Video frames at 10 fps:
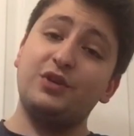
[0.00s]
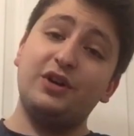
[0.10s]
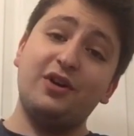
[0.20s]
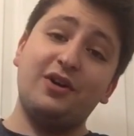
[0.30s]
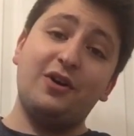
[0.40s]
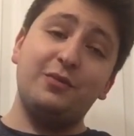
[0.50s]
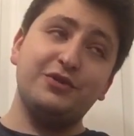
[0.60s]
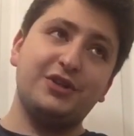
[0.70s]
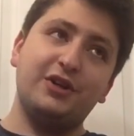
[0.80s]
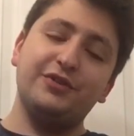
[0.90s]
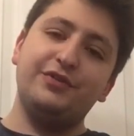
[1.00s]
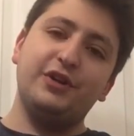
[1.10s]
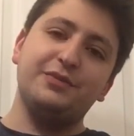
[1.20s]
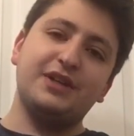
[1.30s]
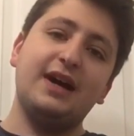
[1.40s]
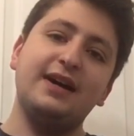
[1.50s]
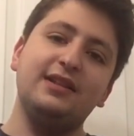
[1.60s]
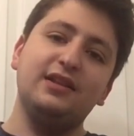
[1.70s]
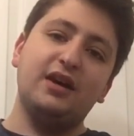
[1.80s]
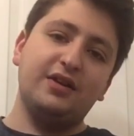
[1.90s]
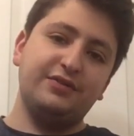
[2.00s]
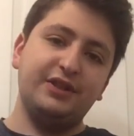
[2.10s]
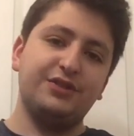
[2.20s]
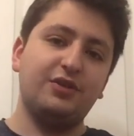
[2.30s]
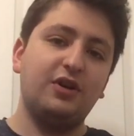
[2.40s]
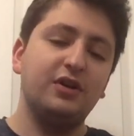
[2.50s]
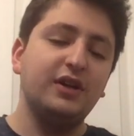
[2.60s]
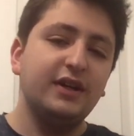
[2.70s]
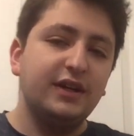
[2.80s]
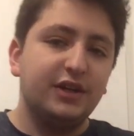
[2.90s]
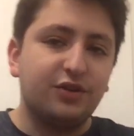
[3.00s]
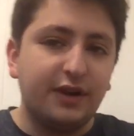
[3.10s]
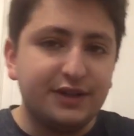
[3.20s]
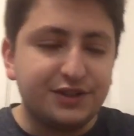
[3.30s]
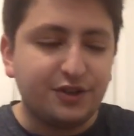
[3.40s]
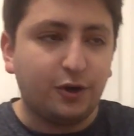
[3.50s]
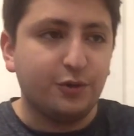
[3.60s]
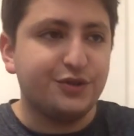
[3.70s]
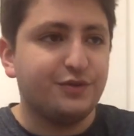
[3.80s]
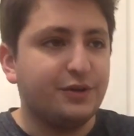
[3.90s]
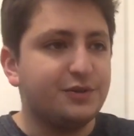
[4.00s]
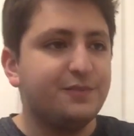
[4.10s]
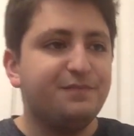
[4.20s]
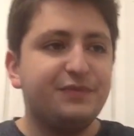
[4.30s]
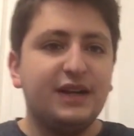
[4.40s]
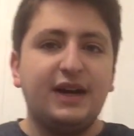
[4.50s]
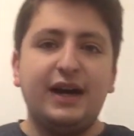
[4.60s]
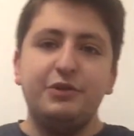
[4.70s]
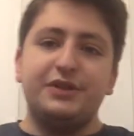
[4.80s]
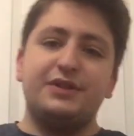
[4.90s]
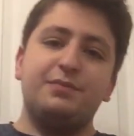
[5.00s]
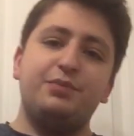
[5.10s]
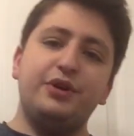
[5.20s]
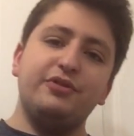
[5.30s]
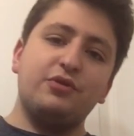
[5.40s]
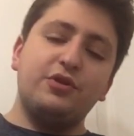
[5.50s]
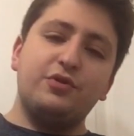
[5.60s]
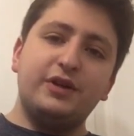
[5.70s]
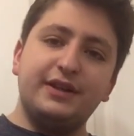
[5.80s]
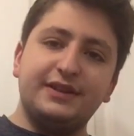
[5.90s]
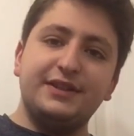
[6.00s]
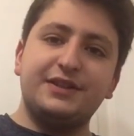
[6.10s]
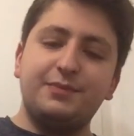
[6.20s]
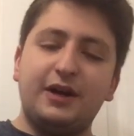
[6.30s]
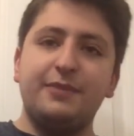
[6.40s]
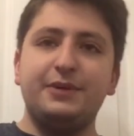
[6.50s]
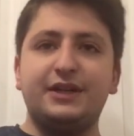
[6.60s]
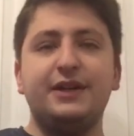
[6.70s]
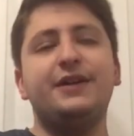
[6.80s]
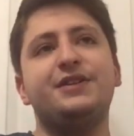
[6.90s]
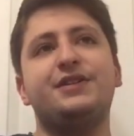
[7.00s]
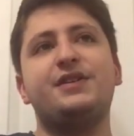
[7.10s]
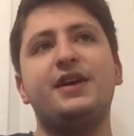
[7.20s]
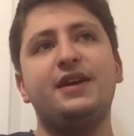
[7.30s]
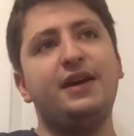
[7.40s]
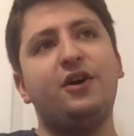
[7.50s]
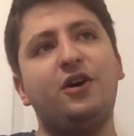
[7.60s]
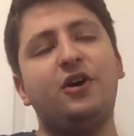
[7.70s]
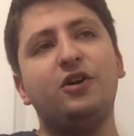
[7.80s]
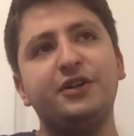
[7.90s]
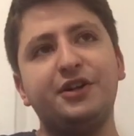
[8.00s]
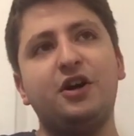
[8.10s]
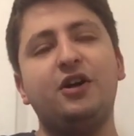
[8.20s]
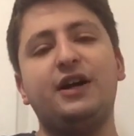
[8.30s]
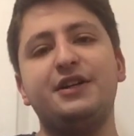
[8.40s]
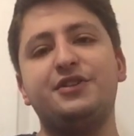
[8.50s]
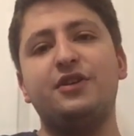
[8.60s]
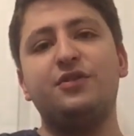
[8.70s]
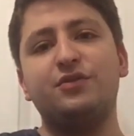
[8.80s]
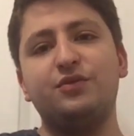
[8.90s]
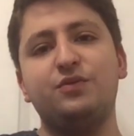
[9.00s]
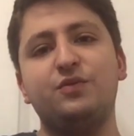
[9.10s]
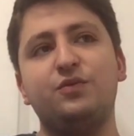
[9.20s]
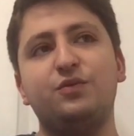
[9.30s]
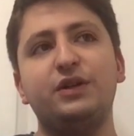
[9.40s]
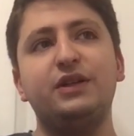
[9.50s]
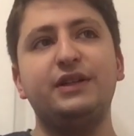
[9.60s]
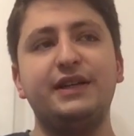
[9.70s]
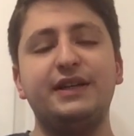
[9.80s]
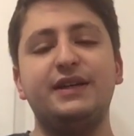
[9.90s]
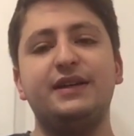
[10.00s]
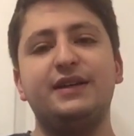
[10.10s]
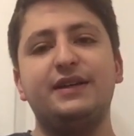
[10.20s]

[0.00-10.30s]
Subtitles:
where almost all the films I love. These are all great Star Wars films. I would put Rogue One at this spot because, all in all, I don't really